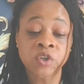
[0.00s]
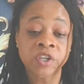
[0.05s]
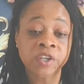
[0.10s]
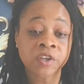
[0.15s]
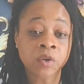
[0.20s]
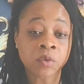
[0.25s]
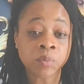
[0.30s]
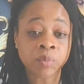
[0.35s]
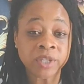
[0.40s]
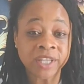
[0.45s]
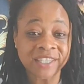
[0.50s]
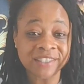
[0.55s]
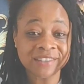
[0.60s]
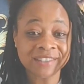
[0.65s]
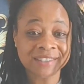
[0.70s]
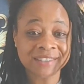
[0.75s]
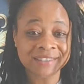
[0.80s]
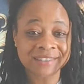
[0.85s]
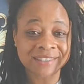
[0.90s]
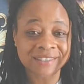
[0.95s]
get
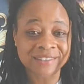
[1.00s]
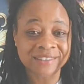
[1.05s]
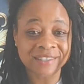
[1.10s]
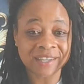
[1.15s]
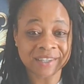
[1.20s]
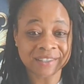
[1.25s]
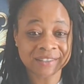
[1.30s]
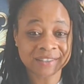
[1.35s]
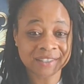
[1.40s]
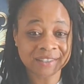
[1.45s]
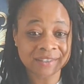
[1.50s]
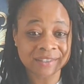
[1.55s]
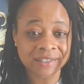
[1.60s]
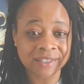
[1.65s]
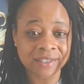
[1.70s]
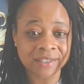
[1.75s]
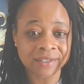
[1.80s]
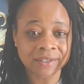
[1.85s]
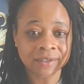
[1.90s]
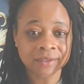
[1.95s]
complacent in this
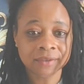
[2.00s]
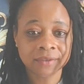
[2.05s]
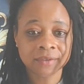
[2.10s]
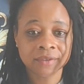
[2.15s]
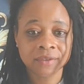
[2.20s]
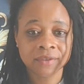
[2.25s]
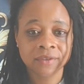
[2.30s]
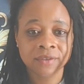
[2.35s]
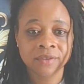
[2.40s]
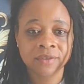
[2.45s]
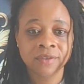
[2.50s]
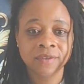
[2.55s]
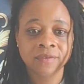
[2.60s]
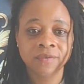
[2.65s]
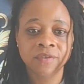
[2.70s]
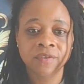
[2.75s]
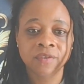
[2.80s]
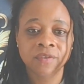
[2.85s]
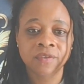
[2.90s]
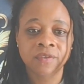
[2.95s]
toxicity,
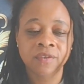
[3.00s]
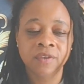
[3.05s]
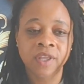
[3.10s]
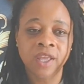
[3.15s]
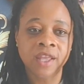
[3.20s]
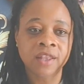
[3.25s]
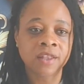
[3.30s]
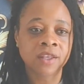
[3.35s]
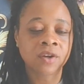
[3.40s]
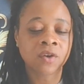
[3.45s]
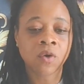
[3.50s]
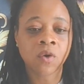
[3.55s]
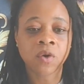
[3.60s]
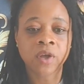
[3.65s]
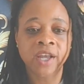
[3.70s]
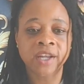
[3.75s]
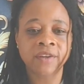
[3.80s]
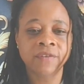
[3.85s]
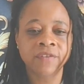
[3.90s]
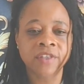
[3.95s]
and then all
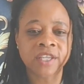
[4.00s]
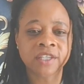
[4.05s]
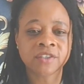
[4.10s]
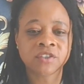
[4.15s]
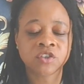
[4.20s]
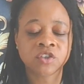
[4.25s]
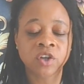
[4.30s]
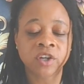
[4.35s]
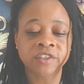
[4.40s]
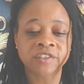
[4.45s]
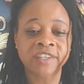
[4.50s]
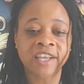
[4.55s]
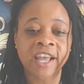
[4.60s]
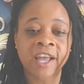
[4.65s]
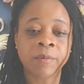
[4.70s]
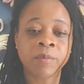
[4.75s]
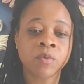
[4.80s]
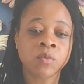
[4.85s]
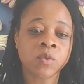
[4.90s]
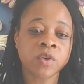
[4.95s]
kind of things start to
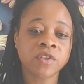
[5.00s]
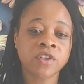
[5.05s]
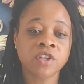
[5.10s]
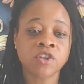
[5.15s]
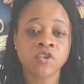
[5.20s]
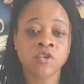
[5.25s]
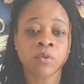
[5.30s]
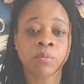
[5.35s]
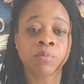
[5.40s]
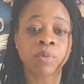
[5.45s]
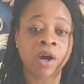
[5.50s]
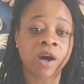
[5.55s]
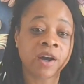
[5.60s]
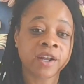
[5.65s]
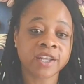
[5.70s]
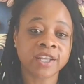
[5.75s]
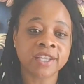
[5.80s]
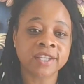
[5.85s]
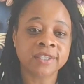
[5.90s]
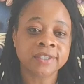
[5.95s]
happen within your
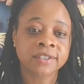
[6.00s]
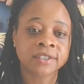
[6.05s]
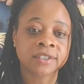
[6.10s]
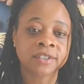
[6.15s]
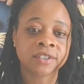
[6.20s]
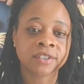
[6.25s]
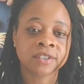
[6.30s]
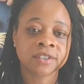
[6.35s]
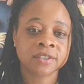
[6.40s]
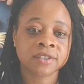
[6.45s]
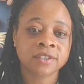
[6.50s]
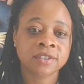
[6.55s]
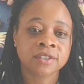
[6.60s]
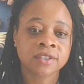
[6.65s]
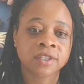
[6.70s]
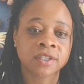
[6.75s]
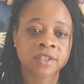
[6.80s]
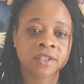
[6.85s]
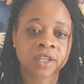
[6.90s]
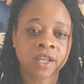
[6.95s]
body
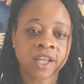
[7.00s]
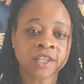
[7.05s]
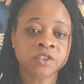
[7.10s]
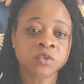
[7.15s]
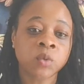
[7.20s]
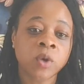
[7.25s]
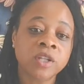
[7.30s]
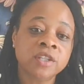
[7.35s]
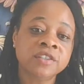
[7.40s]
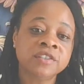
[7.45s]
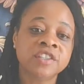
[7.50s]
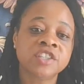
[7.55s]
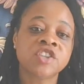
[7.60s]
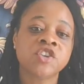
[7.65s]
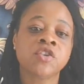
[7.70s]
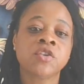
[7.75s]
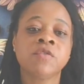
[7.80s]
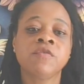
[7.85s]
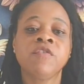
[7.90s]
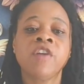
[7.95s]
as well as in
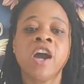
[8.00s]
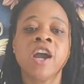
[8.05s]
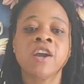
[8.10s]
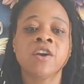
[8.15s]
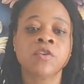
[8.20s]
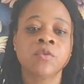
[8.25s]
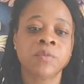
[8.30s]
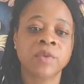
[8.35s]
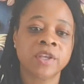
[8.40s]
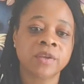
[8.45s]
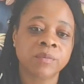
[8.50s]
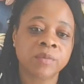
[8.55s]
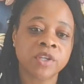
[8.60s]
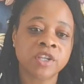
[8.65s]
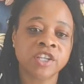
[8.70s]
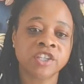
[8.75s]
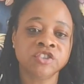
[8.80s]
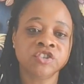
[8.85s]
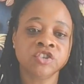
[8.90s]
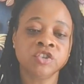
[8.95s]
your environment,
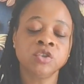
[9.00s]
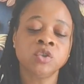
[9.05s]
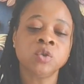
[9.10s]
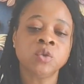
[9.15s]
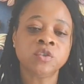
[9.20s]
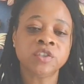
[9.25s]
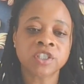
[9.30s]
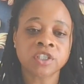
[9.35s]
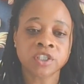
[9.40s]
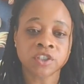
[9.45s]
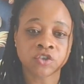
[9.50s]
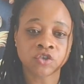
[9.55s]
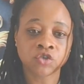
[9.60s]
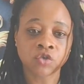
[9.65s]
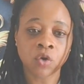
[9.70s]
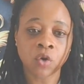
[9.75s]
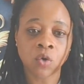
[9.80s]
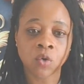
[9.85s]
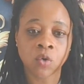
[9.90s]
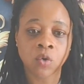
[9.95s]
because you're losing
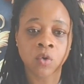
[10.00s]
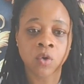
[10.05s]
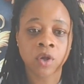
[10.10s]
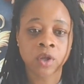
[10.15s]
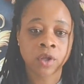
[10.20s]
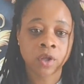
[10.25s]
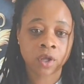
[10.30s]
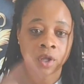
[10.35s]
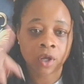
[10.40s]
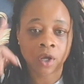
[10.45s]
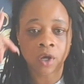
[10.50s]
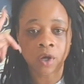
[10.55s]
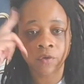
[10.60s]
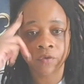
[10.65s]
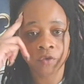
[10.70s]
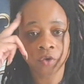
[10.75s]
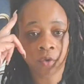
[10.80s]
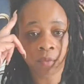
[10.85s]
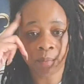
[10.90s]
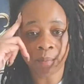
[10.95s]
control of
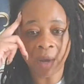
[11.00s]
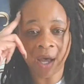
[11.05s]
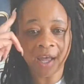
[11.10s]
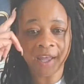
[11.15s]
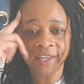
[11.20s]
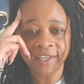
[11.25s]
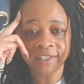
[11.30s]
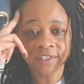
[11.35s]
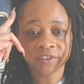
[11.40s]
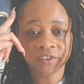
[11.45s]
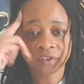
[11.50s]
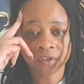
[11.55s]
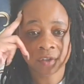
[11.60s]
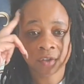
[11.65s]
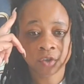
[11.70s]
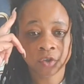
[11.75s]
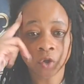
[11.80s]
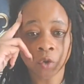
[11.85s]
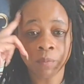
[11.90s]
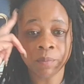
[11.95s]
your mind,
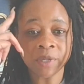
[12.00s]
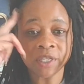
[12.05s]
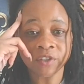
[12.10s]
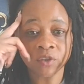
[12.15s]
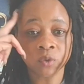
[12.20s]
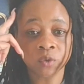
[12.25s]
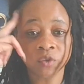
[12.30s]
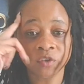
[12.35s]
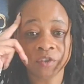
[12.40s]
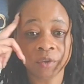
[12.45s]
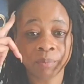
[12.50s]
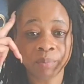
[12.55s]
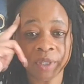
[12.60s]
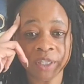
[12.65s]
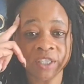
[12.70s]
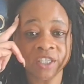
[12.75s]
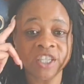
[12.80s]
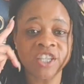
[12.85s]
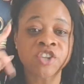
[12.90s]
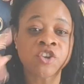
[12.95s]
your mental
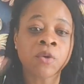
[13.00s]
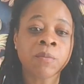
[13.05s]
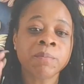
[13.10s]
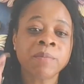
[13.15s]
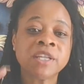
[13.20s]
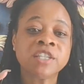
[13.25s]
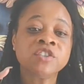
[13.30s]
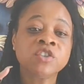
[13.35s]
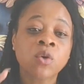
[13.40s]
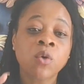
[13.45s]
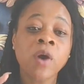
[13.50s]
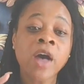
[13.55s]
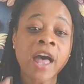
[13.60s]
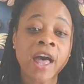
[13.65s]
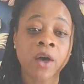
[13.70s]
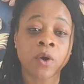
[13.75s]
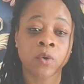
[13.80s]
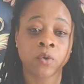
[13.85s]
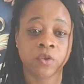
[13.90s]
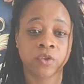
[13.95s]
stability, your mental
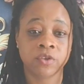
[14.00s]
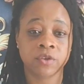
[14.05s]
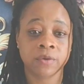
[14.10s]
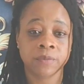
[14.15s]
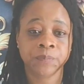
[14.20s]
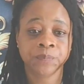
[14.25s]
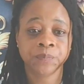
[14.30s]
health.